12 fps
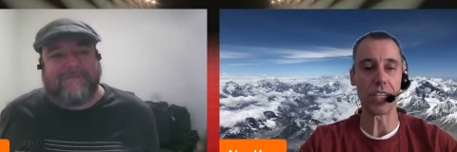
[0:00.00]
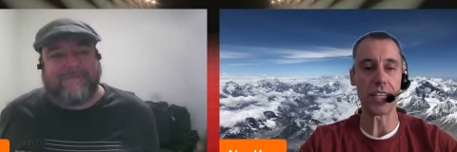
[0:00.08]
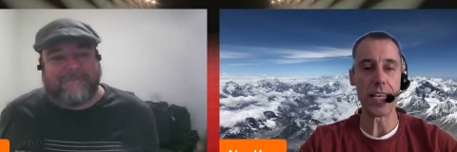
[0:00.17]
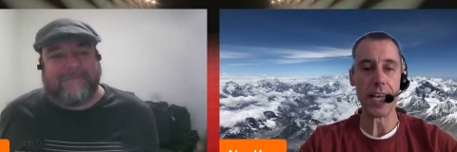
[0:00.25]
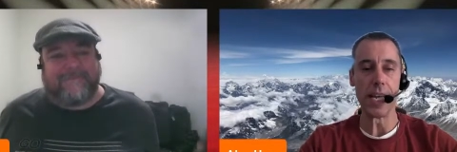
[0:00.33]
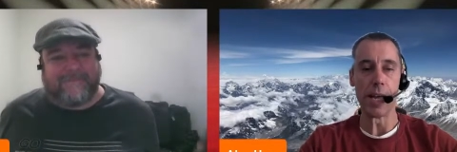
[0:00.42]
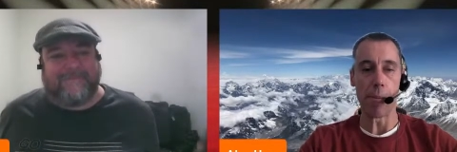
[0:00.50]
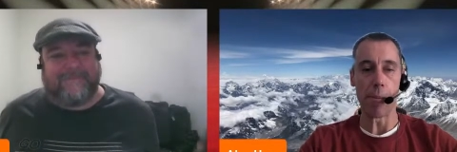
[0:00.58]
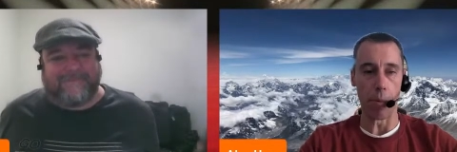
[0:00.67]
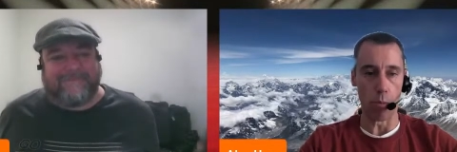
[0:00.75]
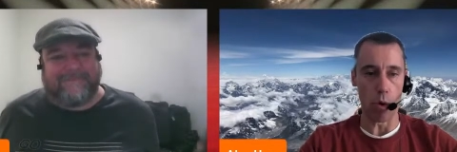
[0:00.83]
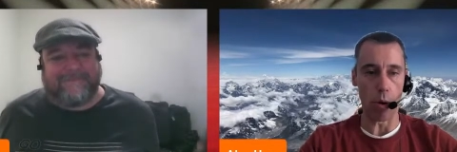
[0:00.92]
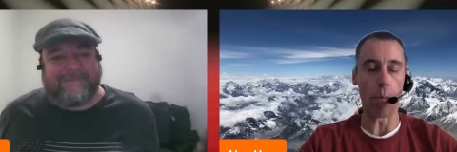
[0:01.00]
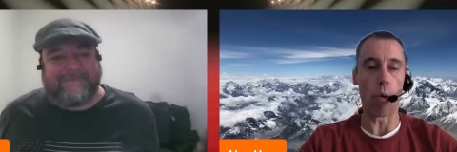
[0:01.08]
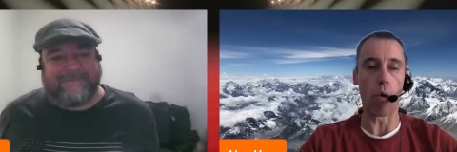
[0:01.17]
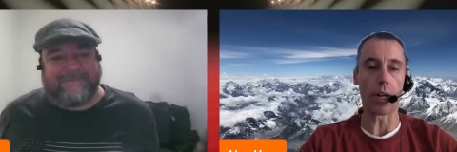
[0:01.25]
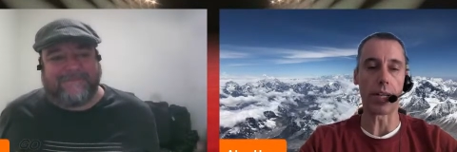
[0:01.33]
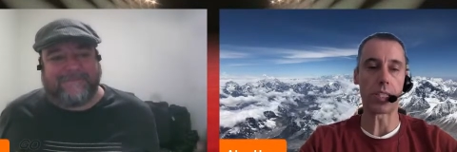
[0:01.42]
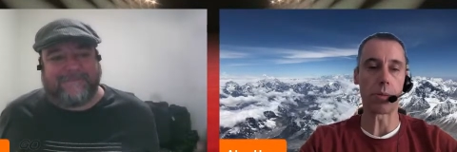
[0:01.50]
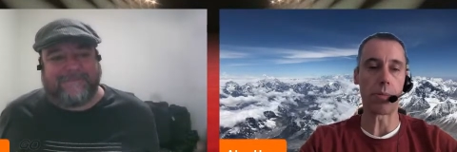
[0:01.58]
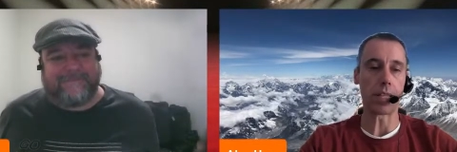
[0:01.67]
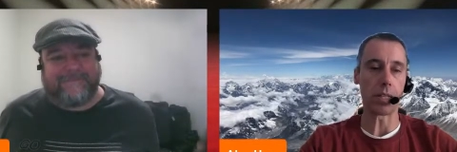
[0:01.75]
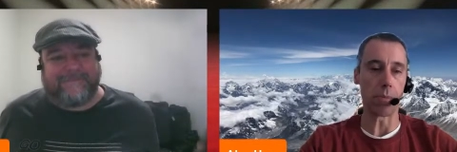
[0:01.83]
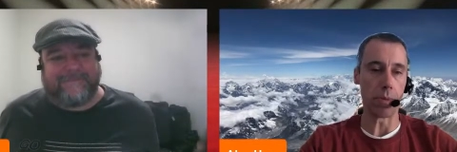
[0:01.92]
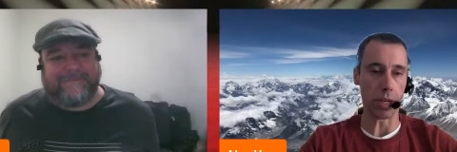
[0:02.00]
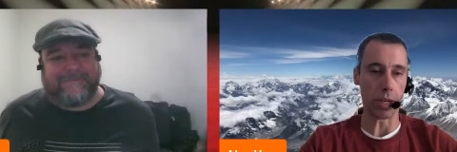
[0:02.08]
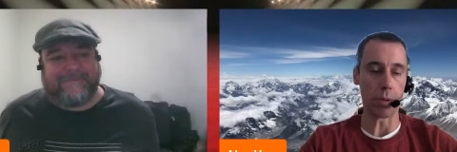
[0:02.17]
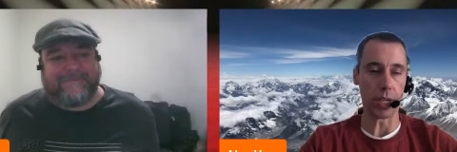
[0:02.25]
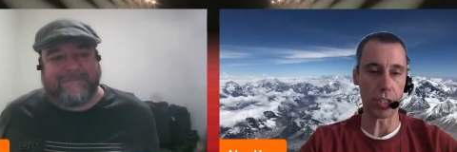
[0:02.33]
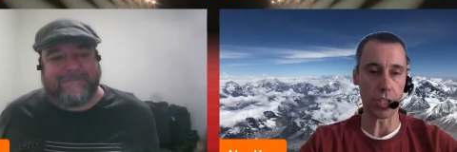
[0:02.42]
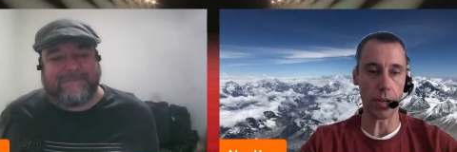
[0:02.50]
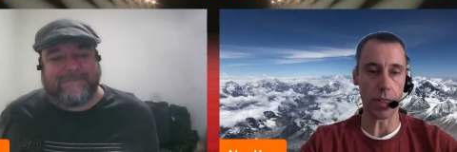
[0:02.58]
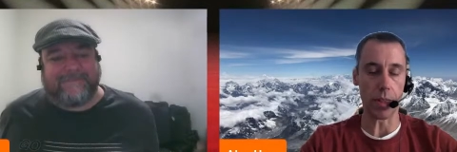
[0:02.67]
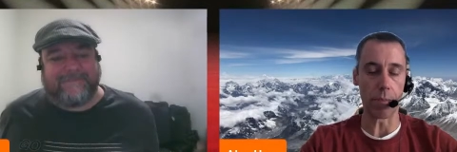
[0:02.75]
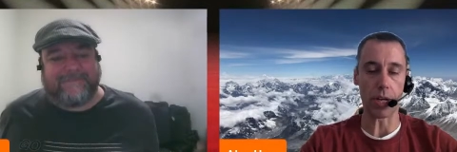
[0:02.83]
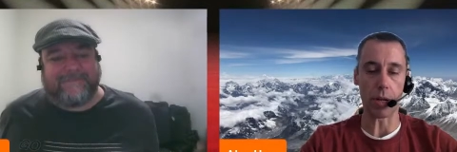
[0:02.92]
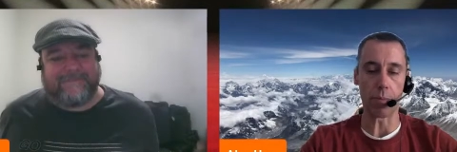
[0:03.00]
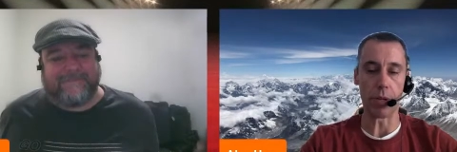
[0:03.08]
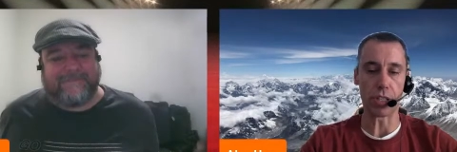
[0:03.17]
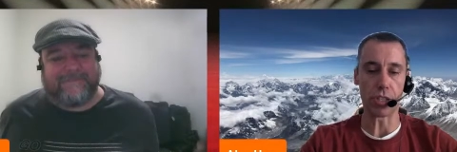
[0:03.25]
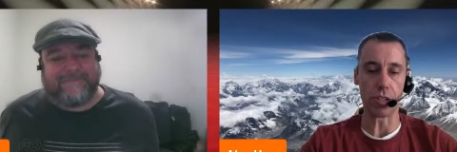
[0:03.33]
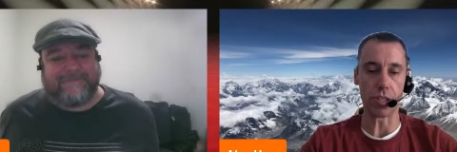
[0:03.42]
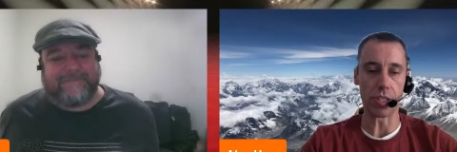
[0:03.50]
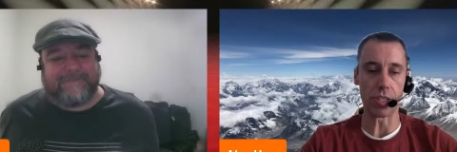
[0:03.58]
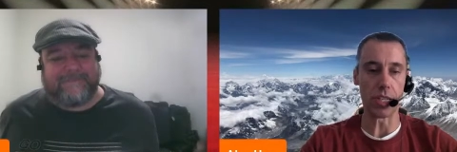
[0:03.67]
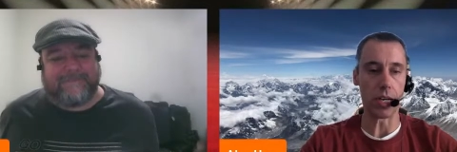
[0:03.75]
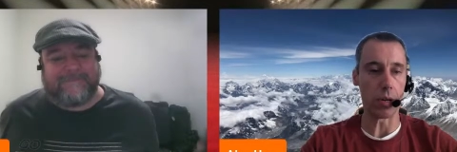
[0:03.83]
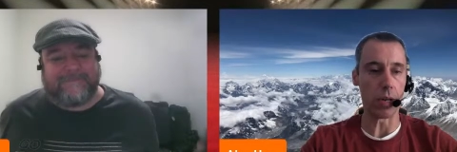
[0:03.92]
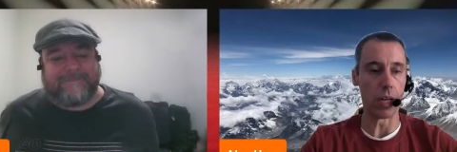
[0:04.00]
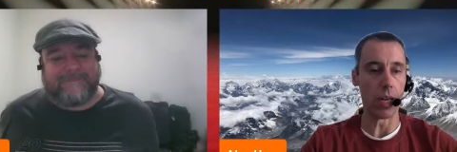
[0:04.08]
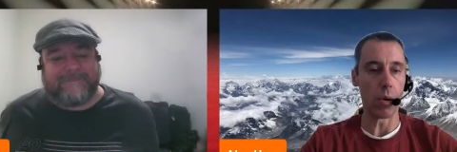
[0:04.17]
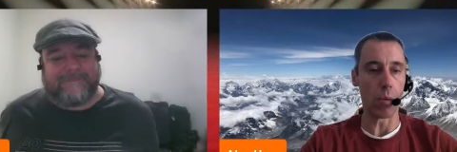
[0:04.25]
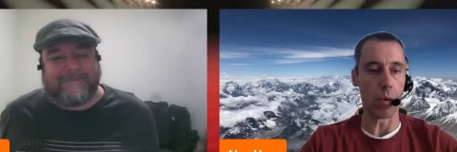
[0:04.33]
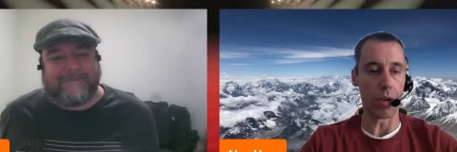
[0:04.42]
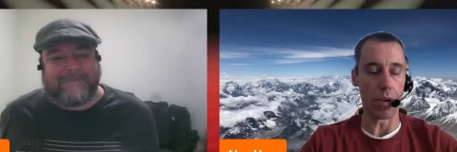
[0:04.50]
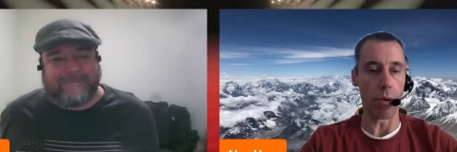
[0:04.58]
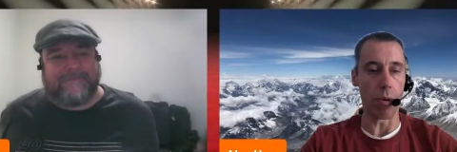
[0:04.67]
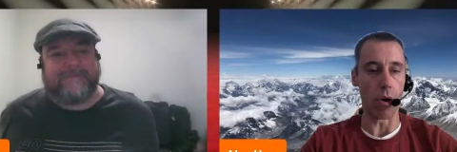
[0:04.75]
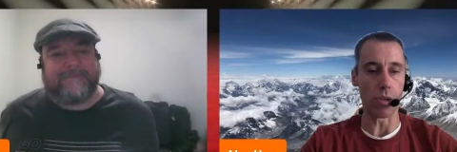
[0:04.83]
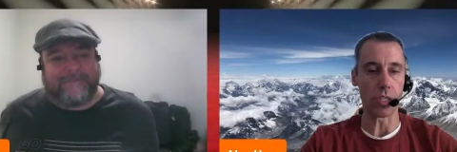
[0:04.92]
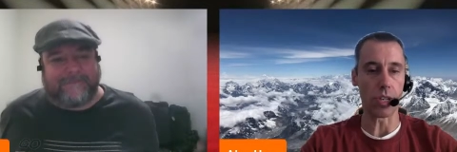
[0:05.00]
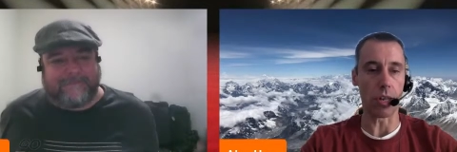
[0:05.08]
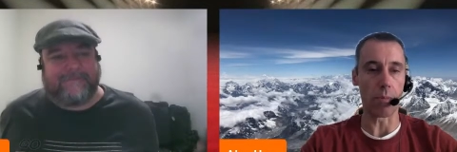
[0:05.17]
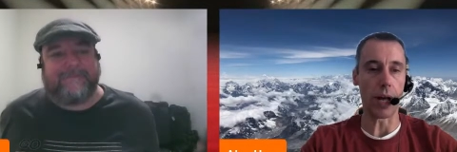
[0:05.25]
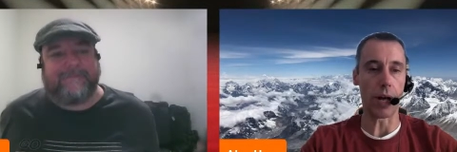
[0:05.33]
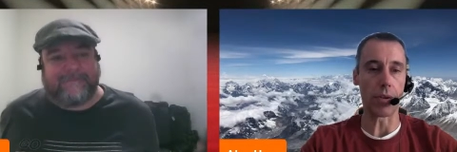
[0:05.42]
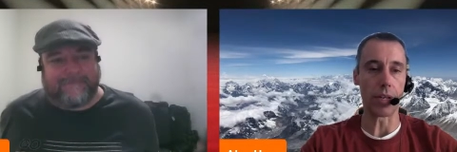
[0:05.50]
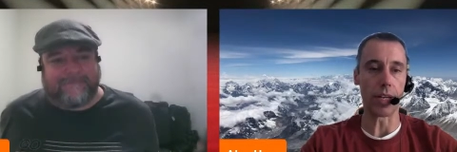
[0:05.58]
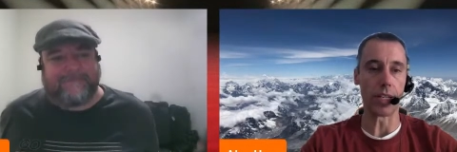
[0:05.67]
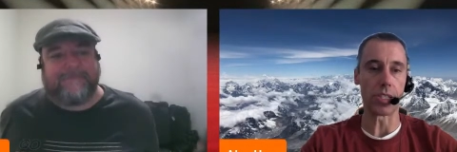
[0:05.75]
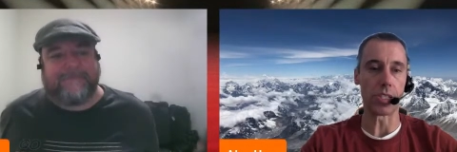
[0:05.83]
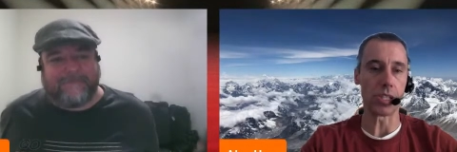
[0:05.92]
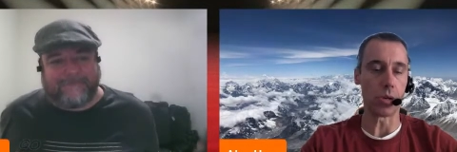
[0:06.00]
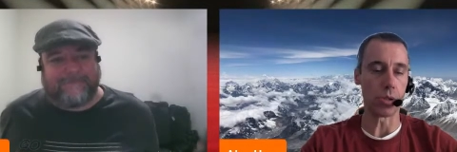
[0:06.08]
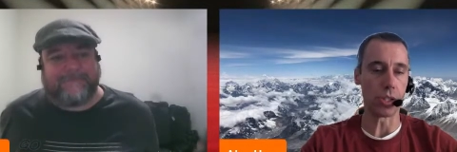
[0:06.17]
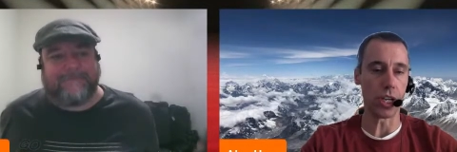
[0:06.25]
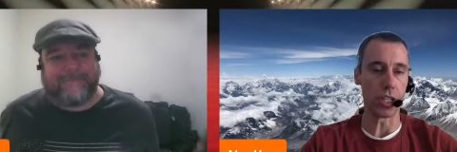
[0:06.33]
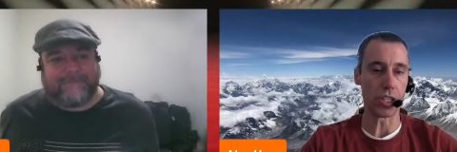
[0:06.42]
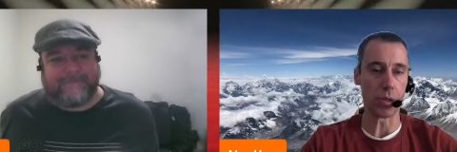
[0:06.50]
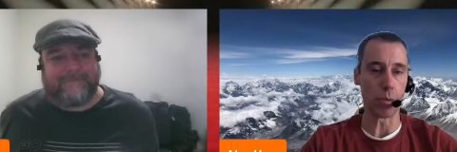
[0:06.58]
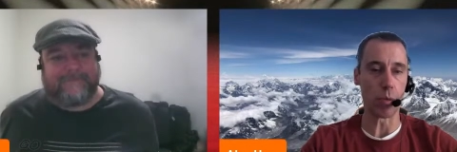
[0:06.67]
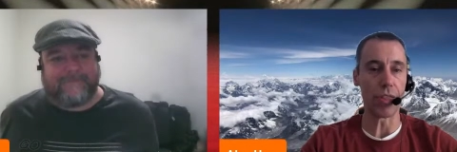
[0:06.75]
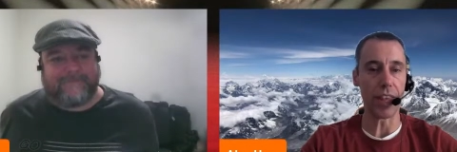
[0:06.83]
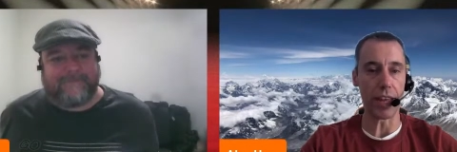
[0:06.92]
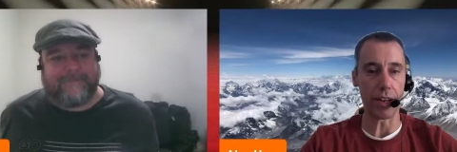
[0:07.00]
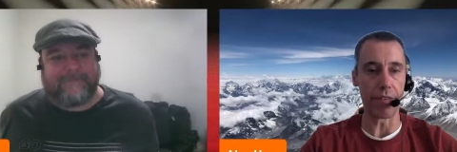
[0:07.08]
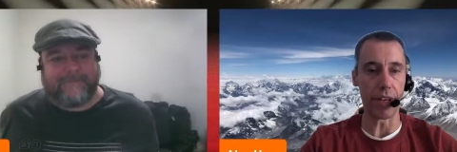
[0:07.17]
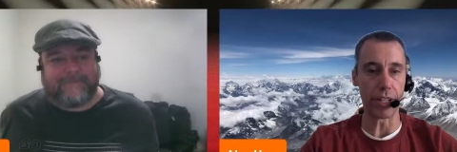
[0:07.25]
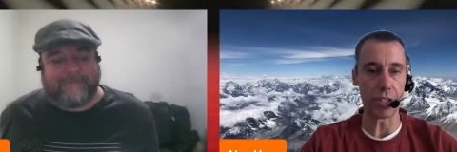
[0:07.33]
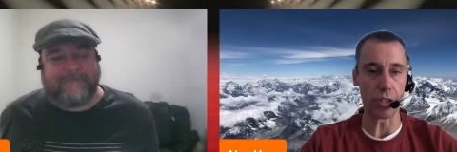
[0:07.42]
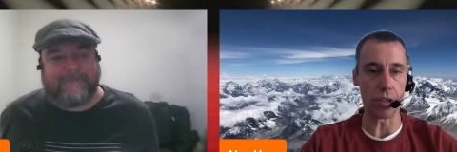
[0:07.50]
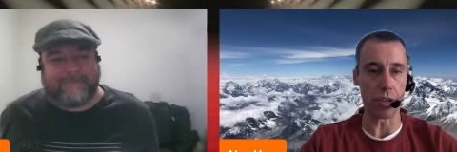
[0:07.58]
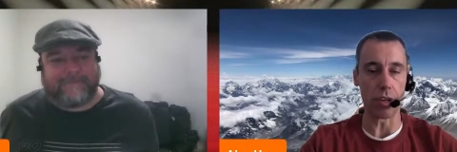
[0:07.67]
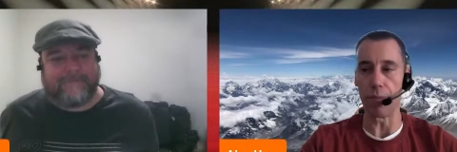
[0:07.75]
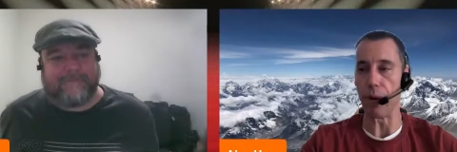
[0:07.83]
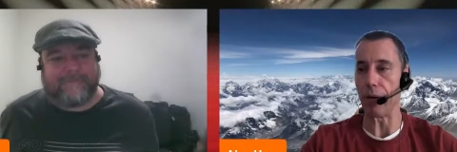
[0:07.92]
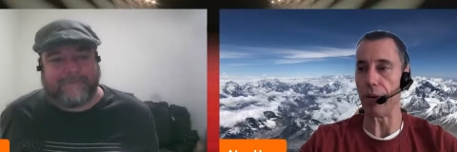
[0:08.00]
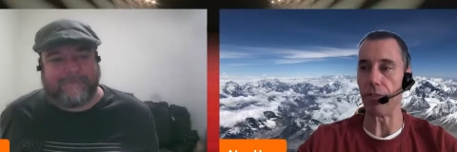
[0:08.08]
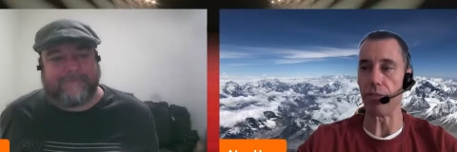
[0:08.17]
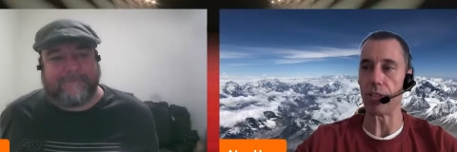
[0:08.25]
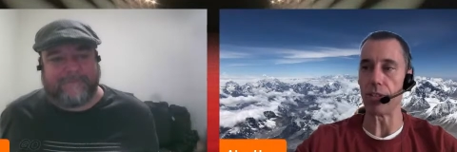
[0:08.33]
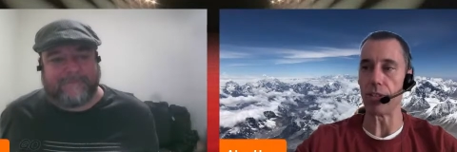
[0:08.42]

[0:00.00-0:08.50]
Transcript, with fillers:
Speaker 1: But more importantly, it's about the bigger picture. And the bigger picture is to tell what Nepal is all about and its association with that adventure of Mount Everest.